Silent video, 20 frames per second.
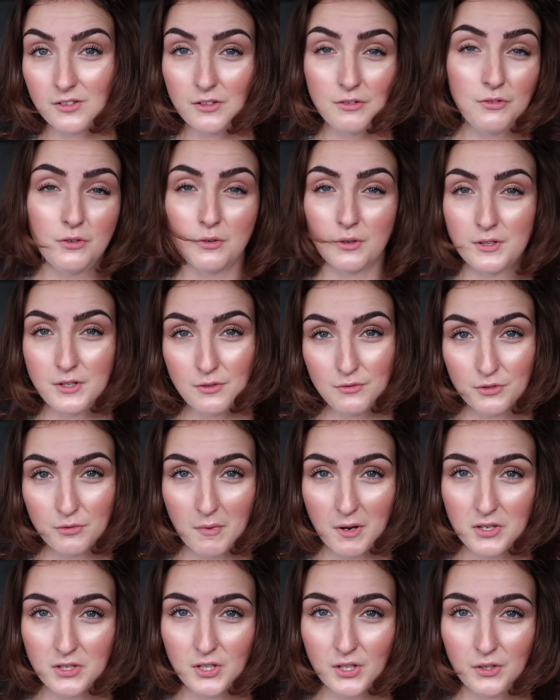If you're new to
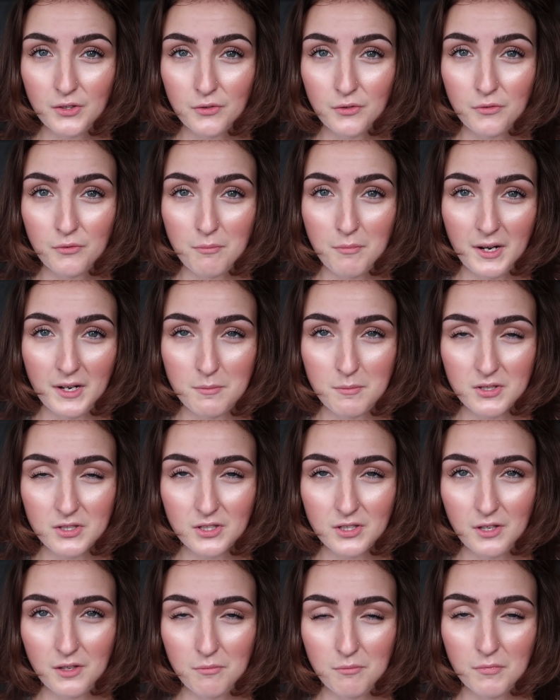my channel, my name is
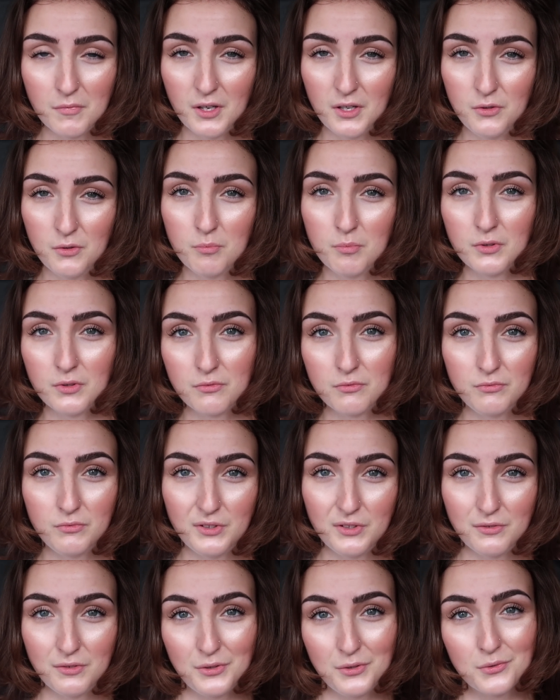Kim, I do perfume
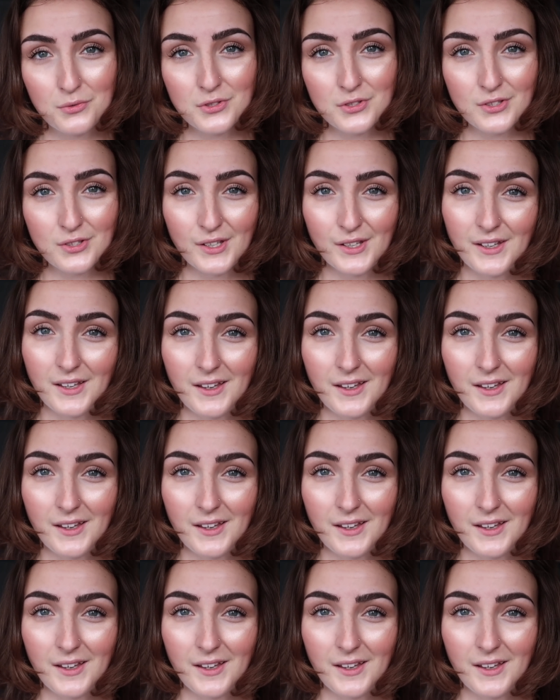reviews.